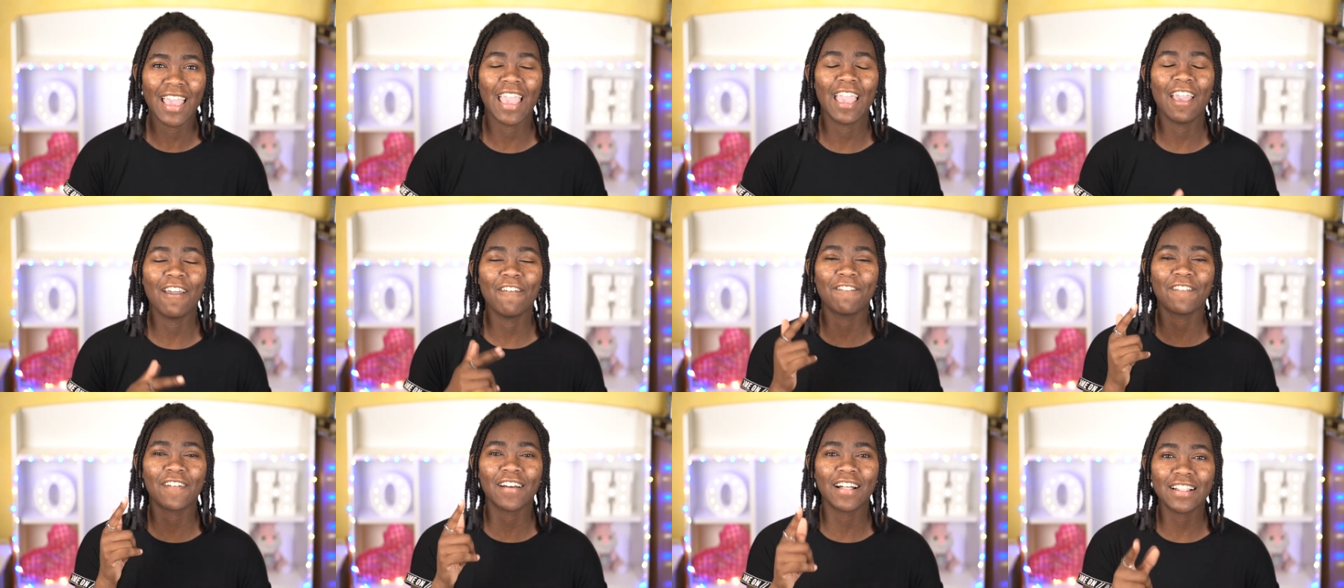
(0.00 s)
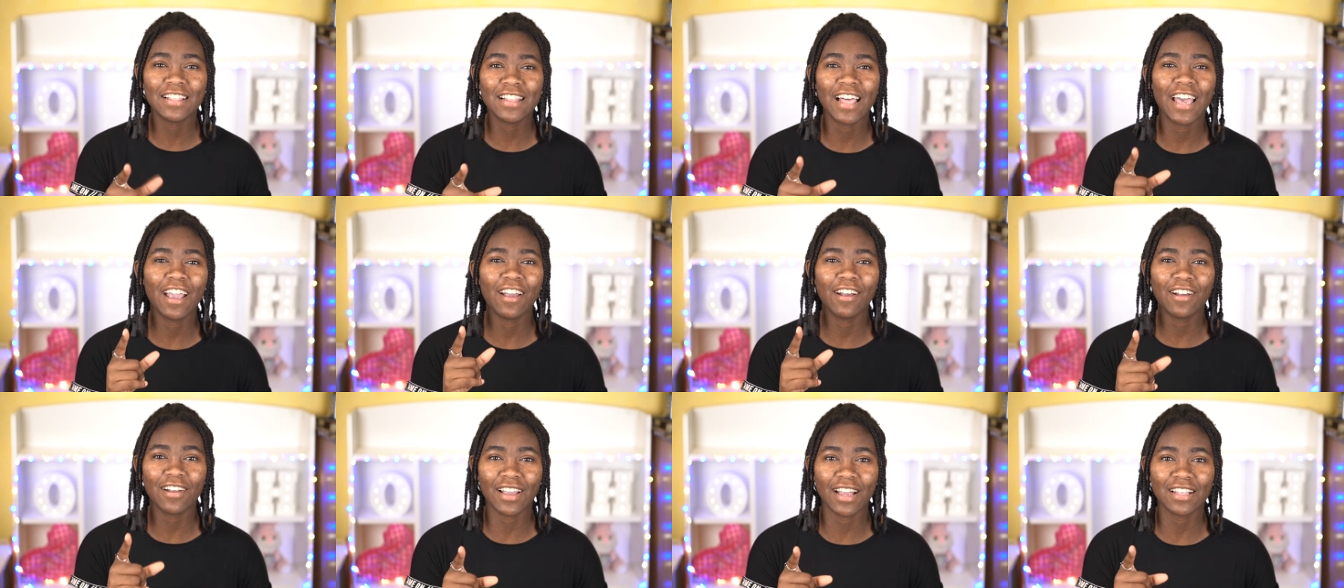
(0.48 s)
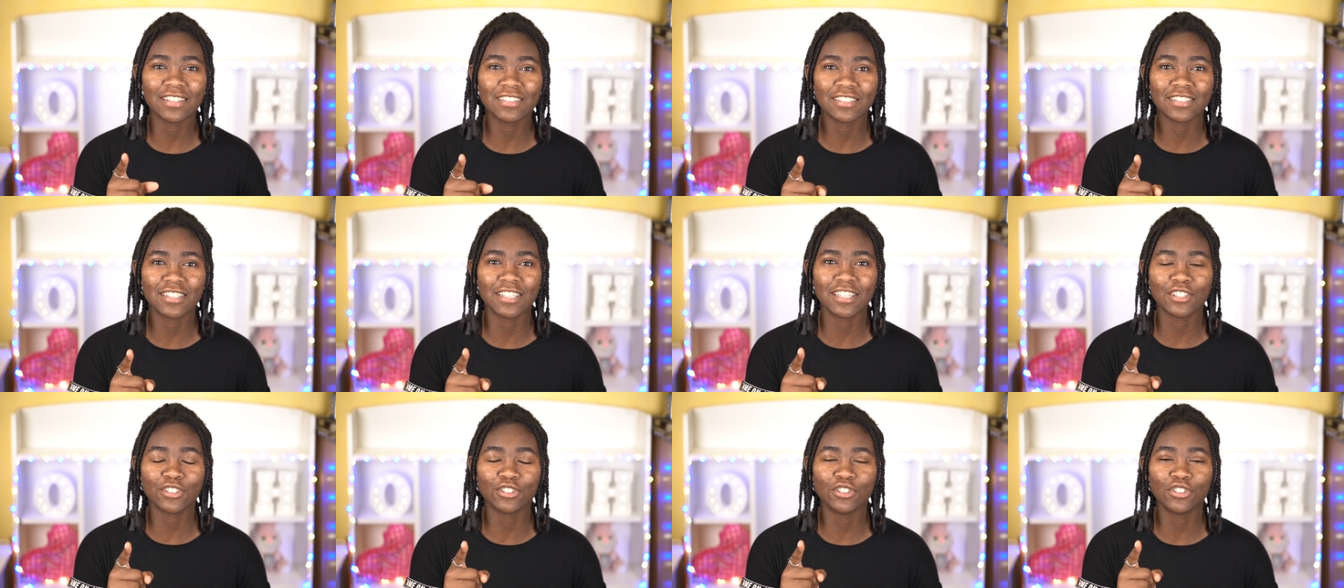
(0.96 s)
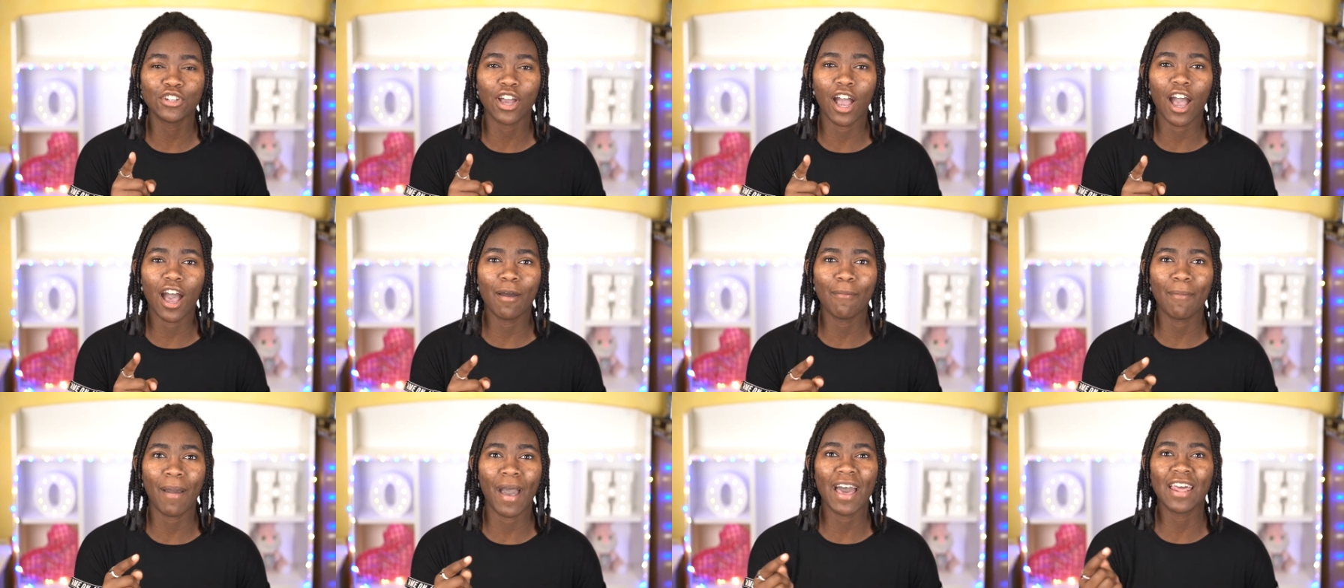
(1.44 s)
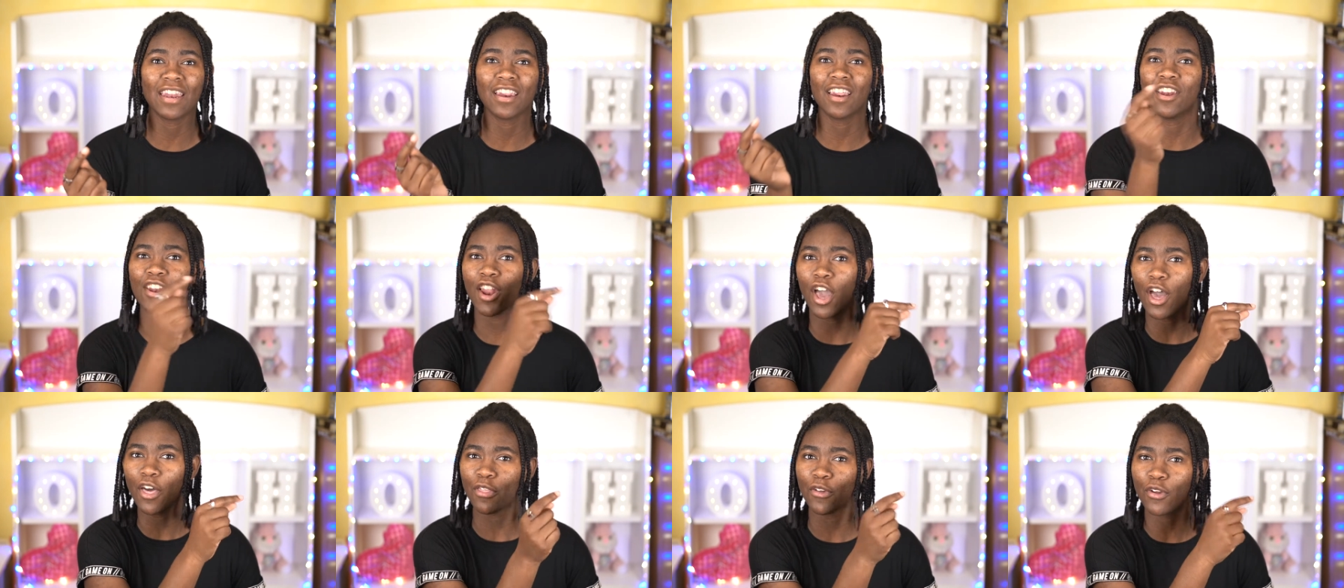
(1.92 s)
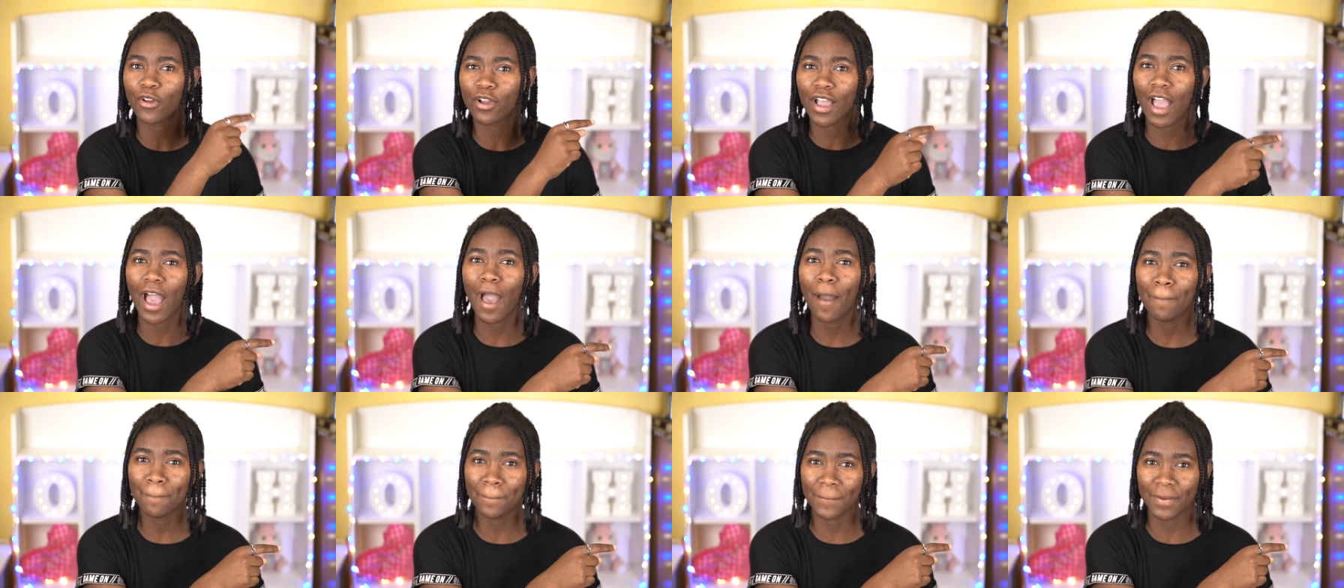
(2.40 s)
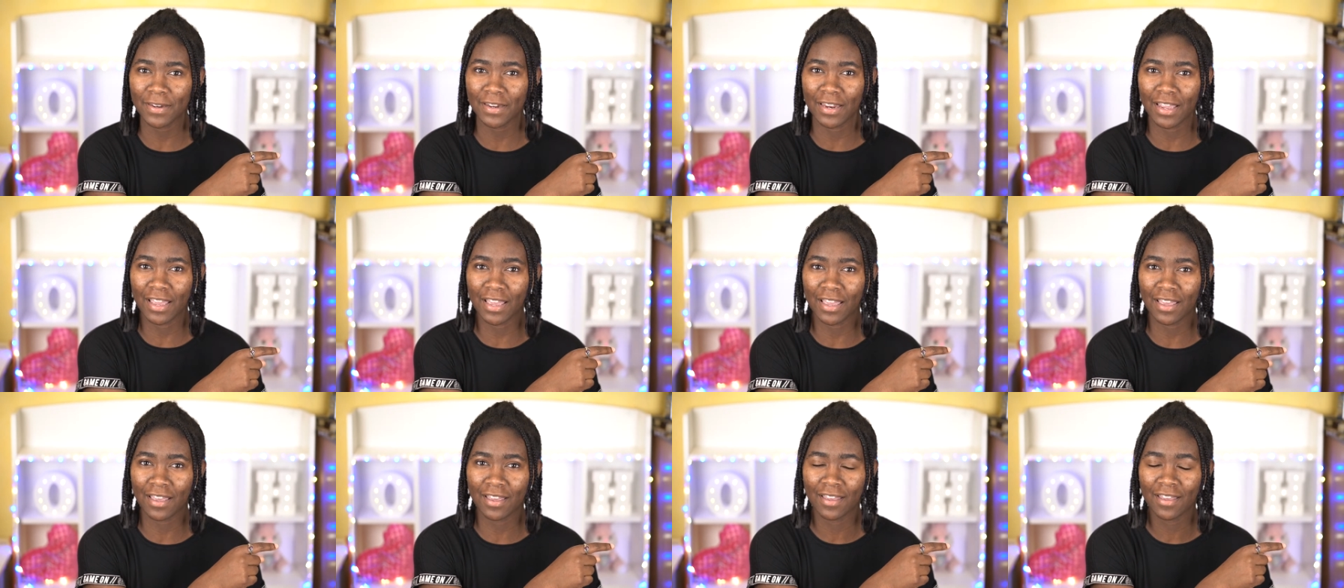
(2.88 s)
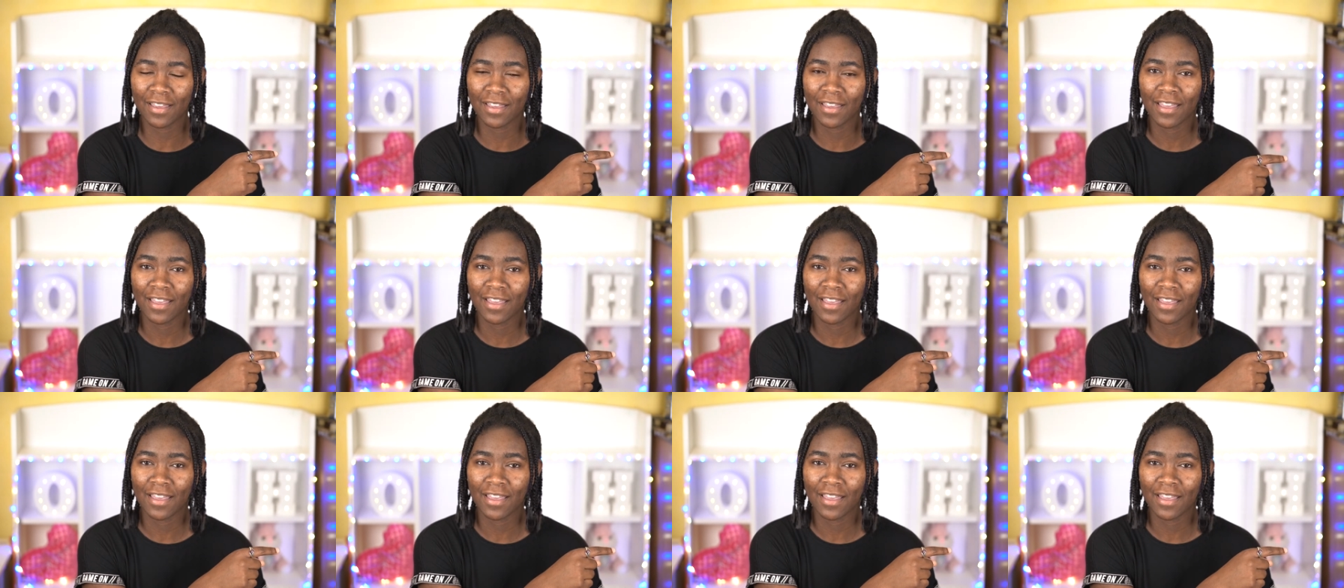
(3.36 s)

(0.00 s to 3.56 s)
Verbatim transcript: if Claire gets this job at another company,